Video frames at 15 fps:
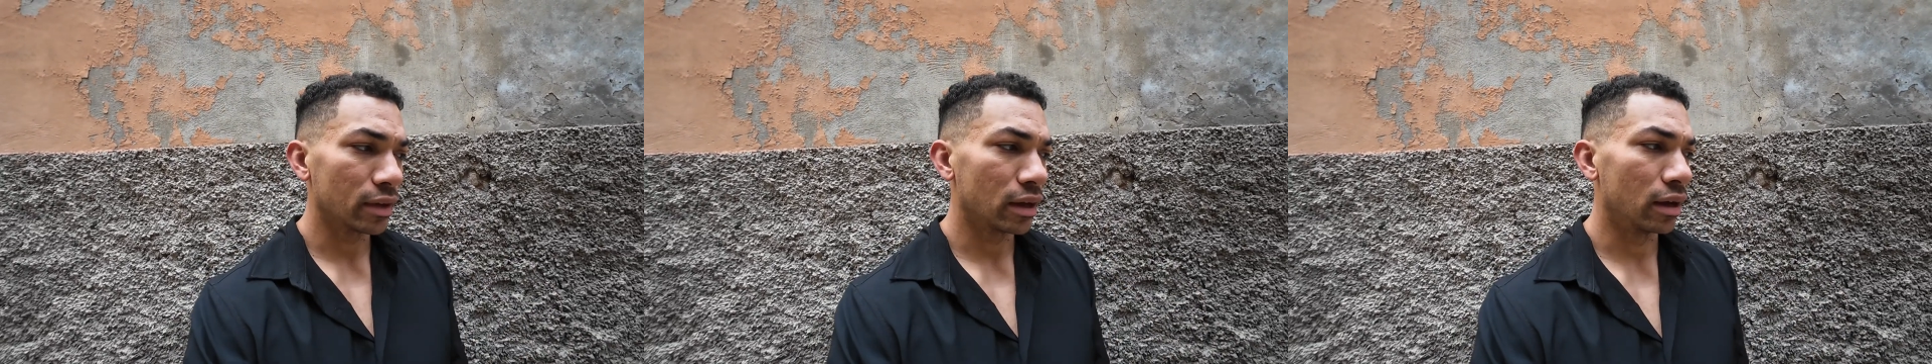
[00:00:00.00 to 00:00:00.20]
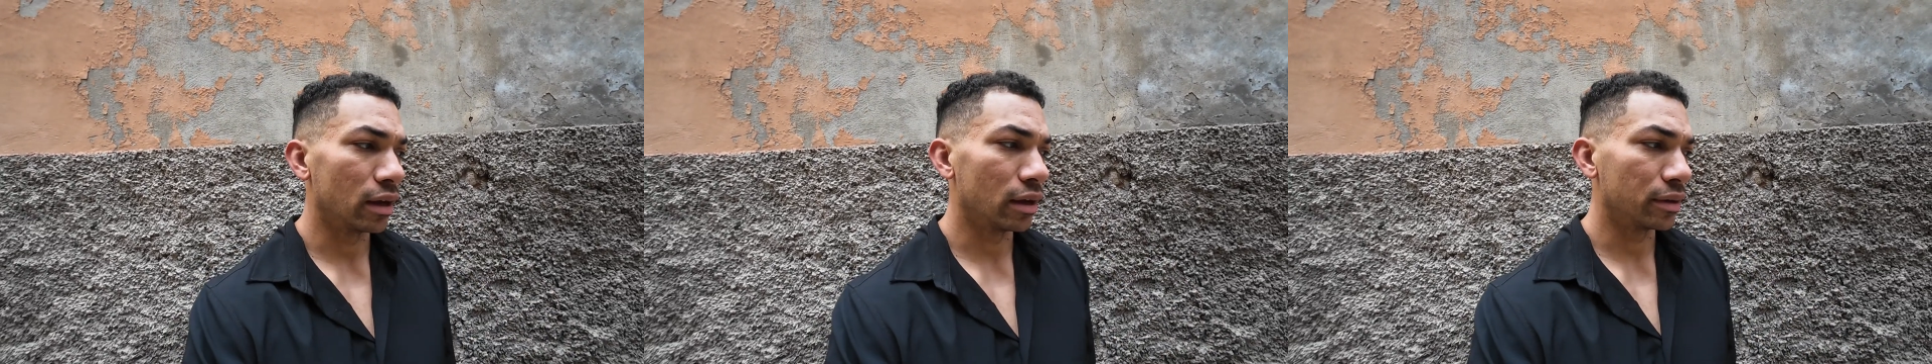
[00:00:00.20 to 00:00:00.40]

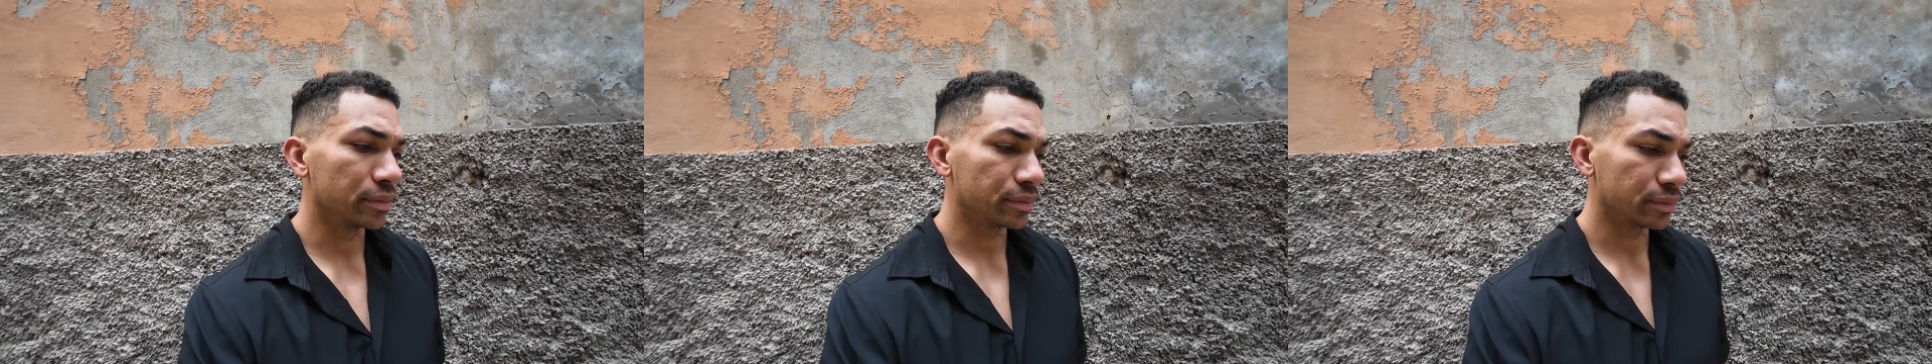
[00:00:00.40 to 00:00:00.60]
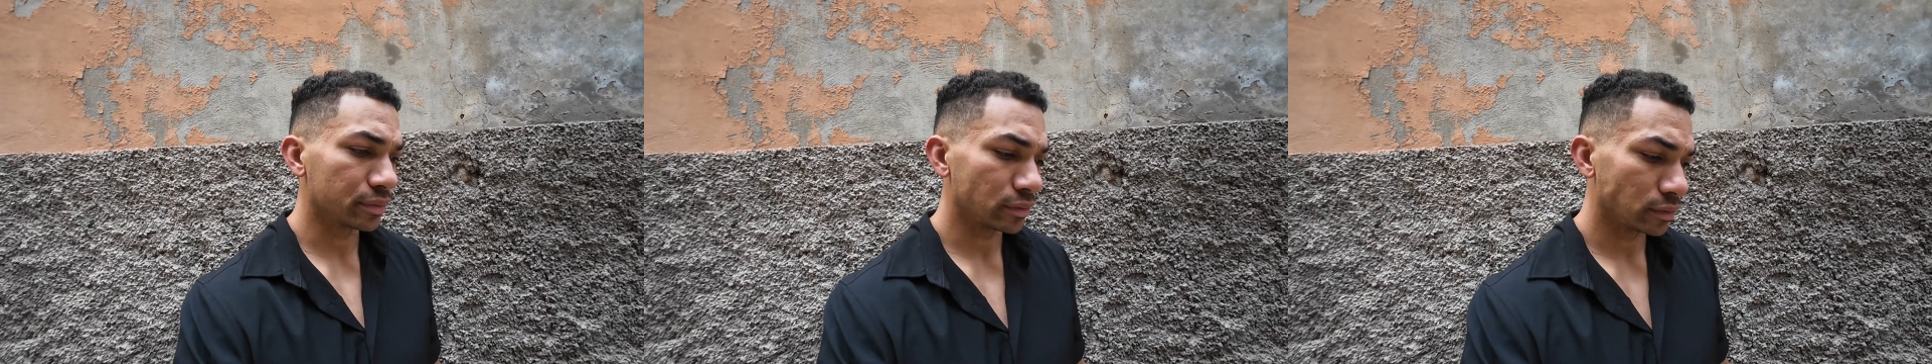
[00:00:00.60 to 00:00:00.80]

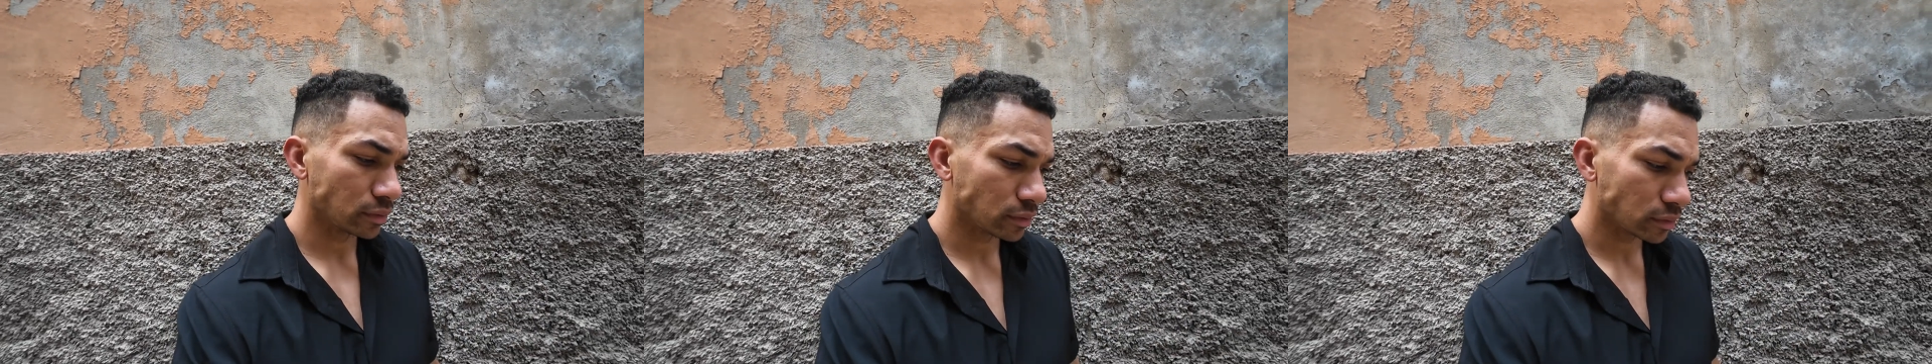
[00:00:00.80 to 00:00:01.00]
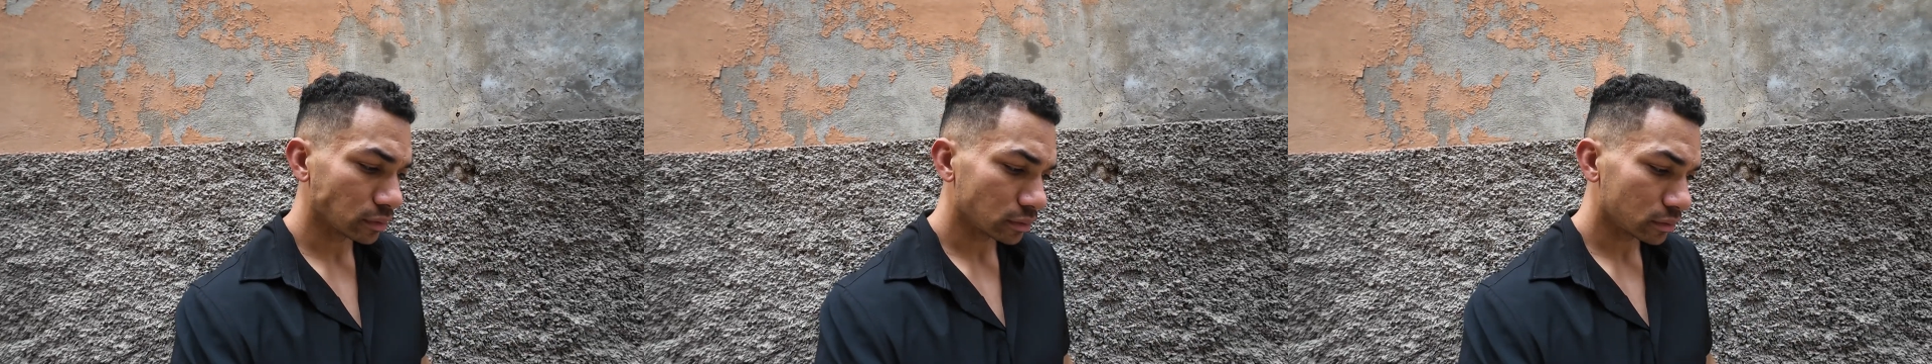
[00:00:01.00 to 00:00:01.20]

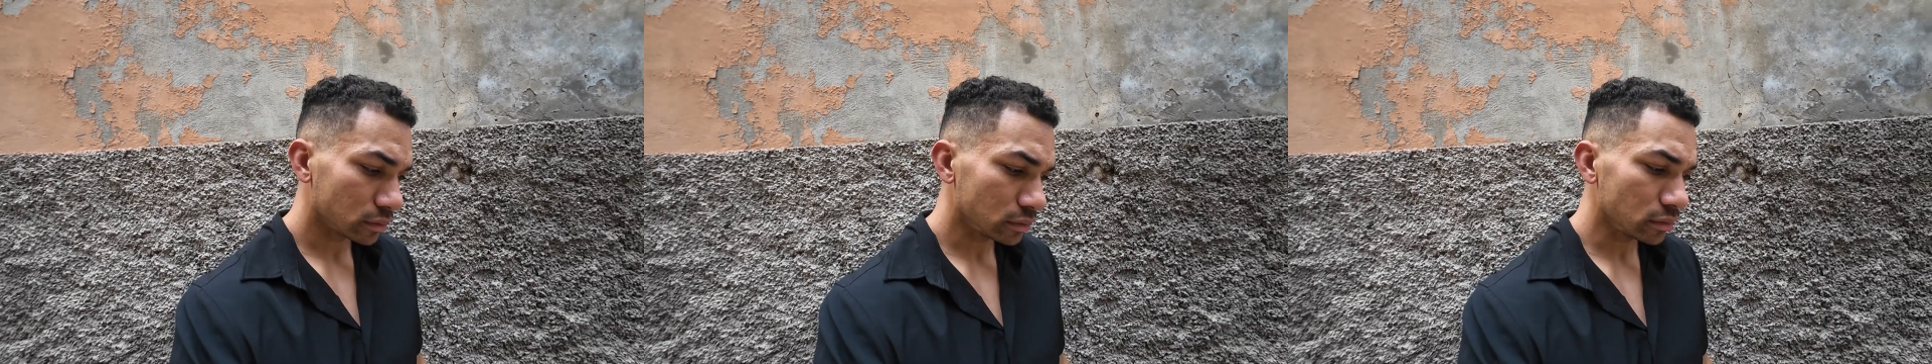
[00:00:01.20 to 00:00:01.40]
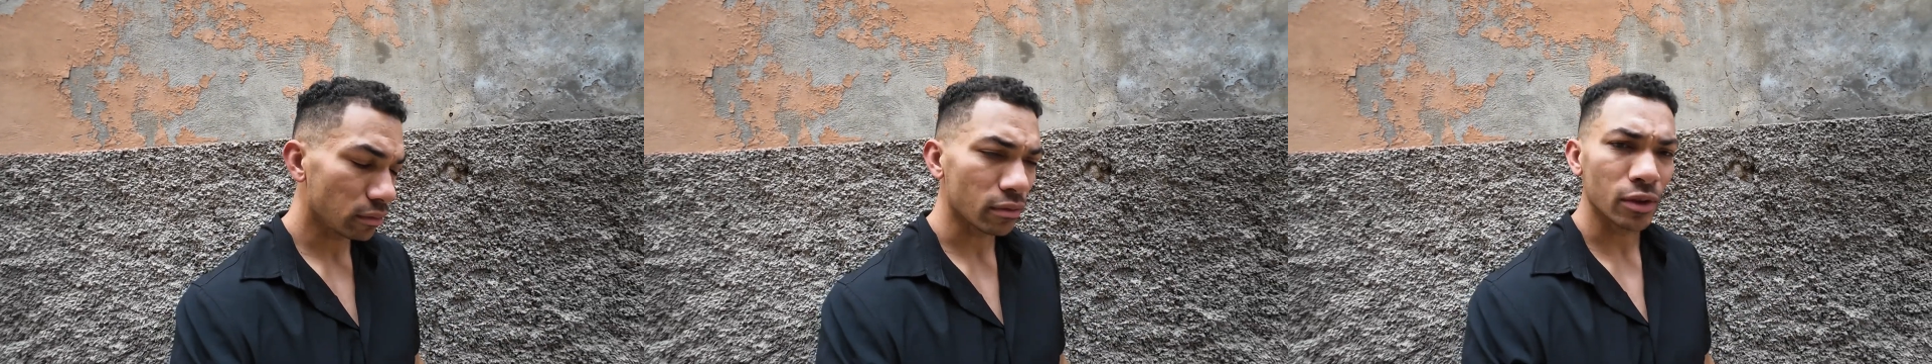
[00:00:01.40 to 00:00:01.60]

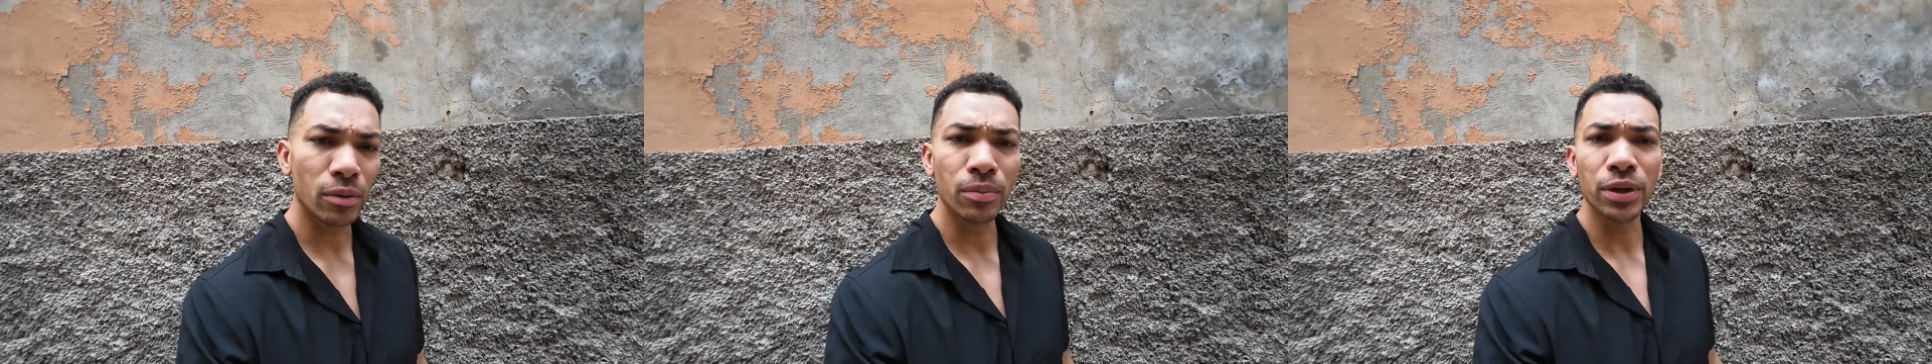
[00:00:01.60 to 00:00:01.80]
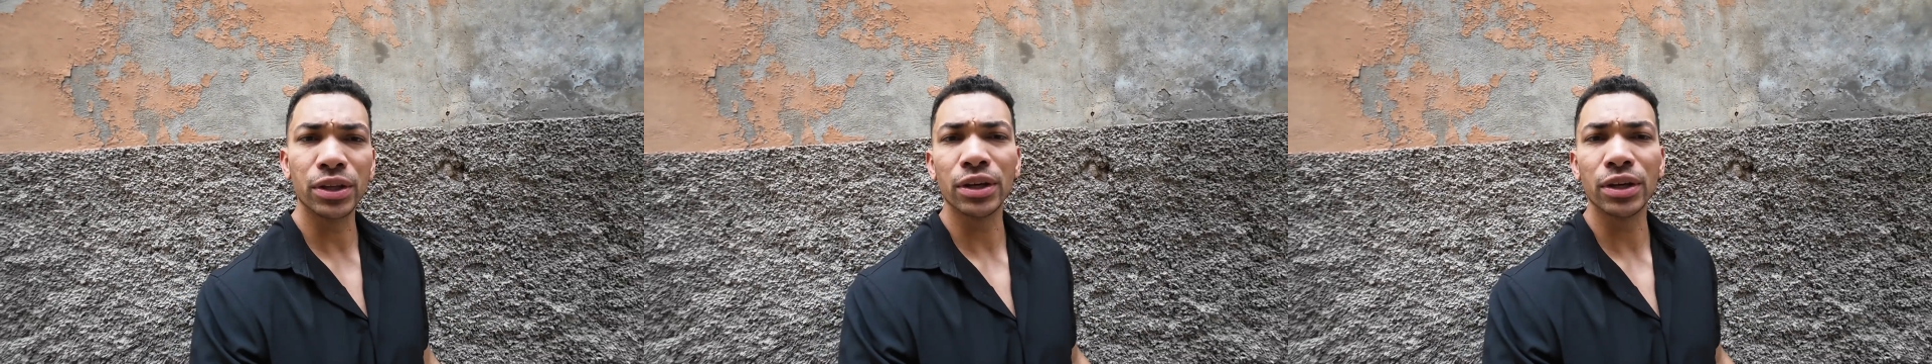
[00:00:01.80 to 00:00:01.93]
But